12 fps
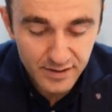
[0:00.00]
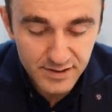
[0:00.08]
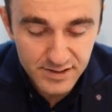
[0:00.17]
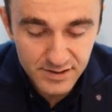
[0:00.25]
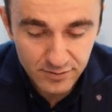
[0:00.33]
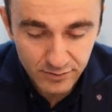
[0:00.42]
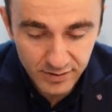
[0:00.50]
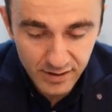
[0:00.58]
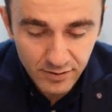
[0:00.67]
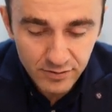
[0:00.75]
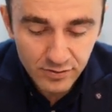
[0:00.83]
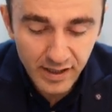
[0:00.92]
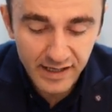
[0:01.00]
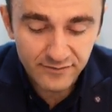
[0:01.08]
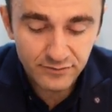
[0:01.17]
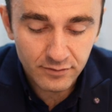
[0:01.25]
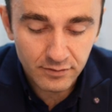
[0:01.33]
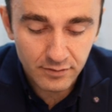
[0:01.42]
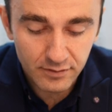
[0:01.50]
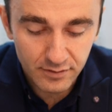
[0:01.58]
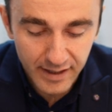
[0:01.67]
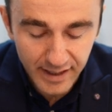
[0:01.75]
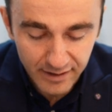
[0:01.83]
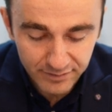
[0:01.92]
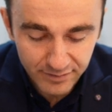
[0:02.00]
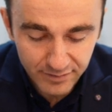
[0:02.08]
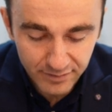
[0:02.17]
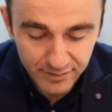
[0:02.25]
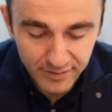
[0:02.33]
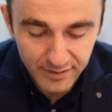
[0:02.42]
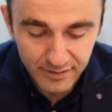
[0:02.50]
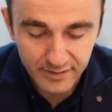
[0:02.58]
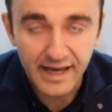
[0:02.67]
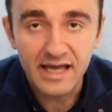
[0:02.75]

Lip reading: So here you have to add the